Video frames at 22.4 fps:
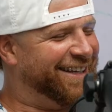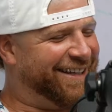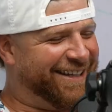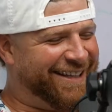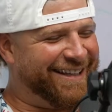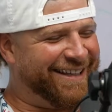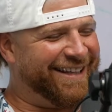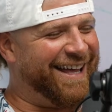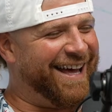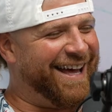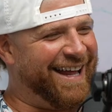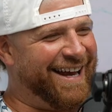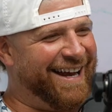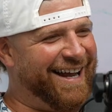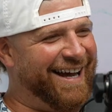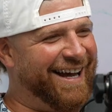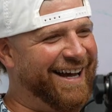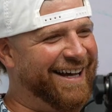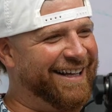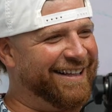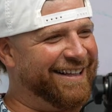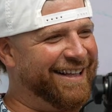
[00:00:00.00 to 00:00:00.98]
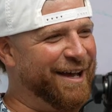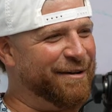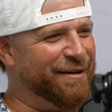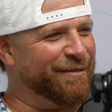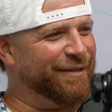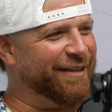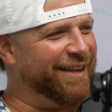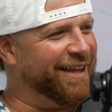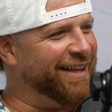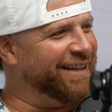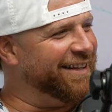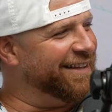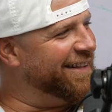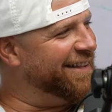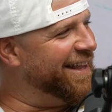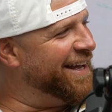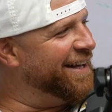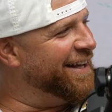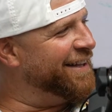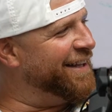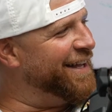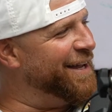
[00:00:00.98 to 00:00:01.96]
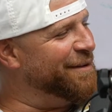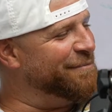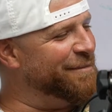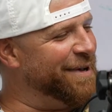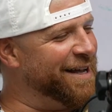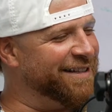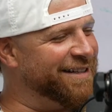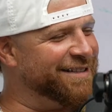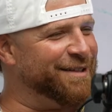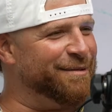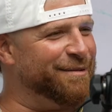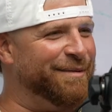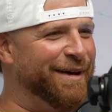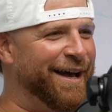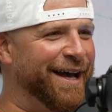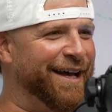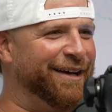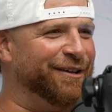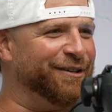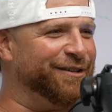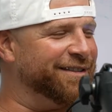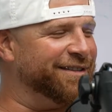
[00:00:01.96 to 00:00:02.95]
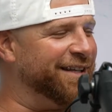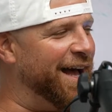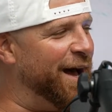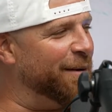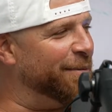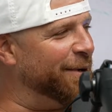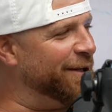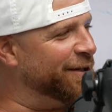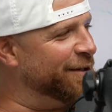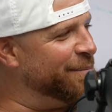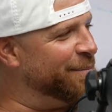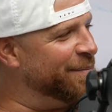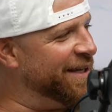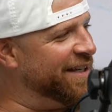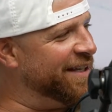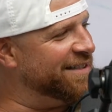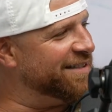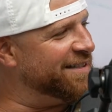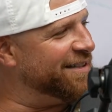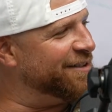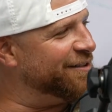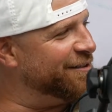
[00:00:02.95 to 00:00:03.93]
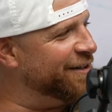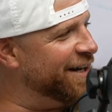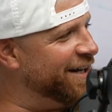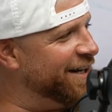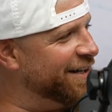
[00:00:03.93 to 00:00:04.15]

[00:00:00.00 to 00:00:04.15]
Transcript: that they claim makes the bagels. How about the pizza around